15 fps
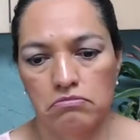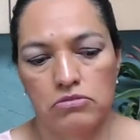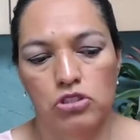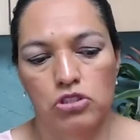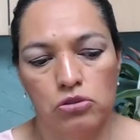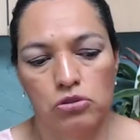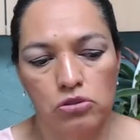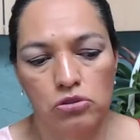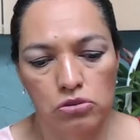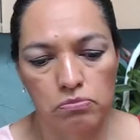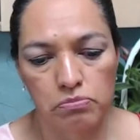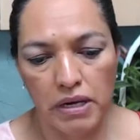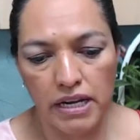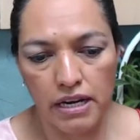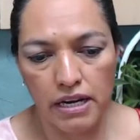do
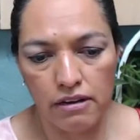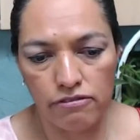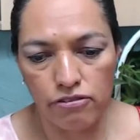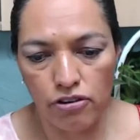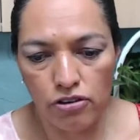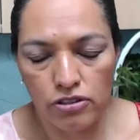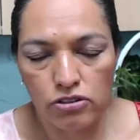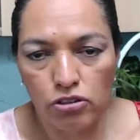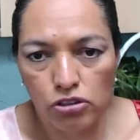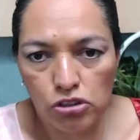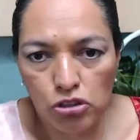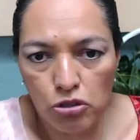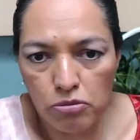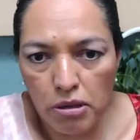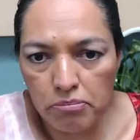better for those
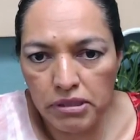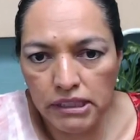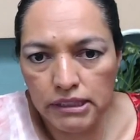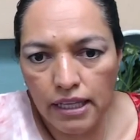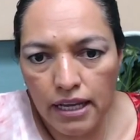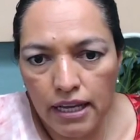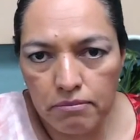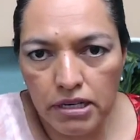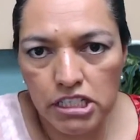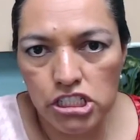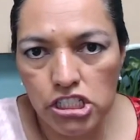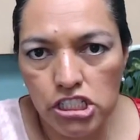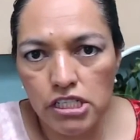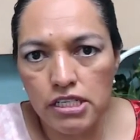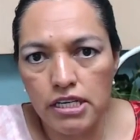human beings that are my
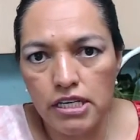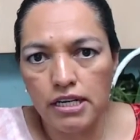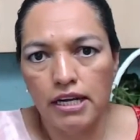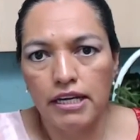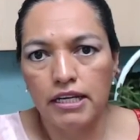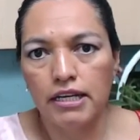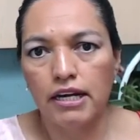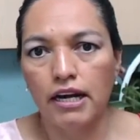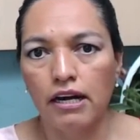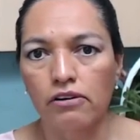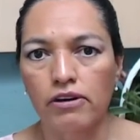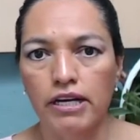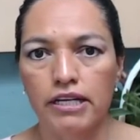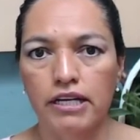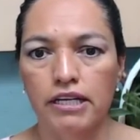children? Like how
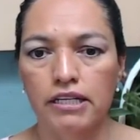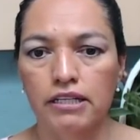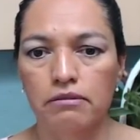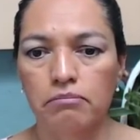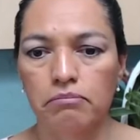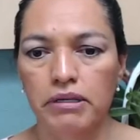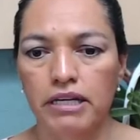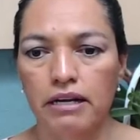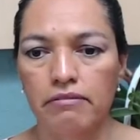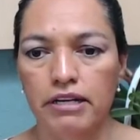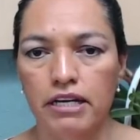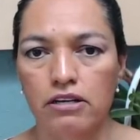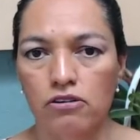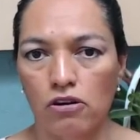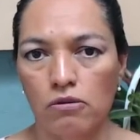I can be a better
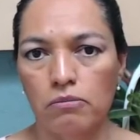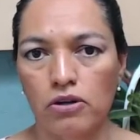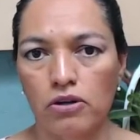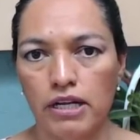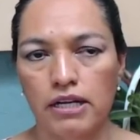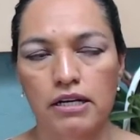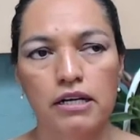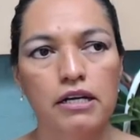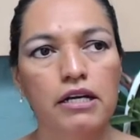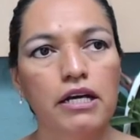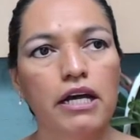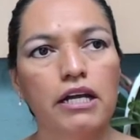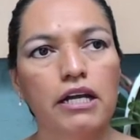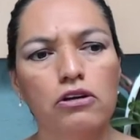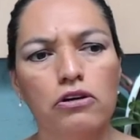role model,
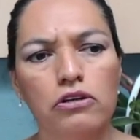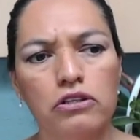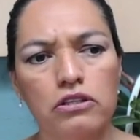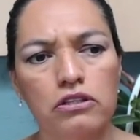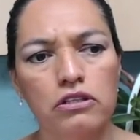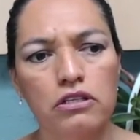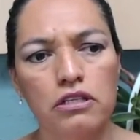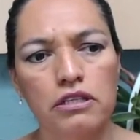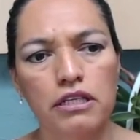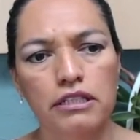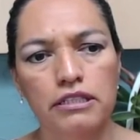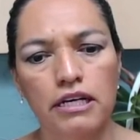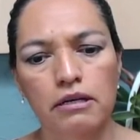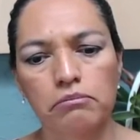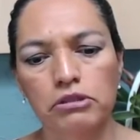and not in the
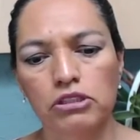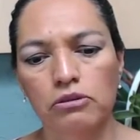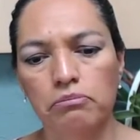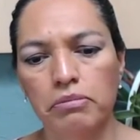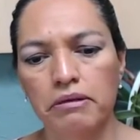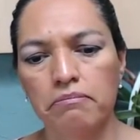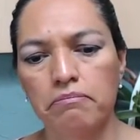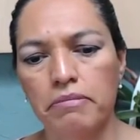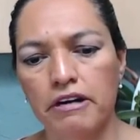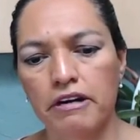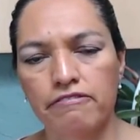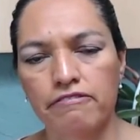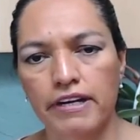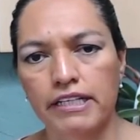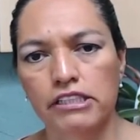terms of being
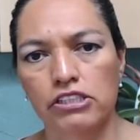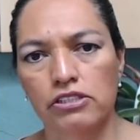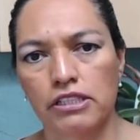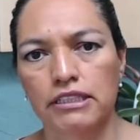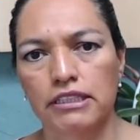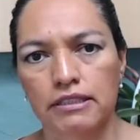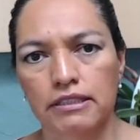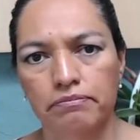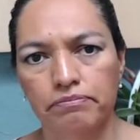perfectionist.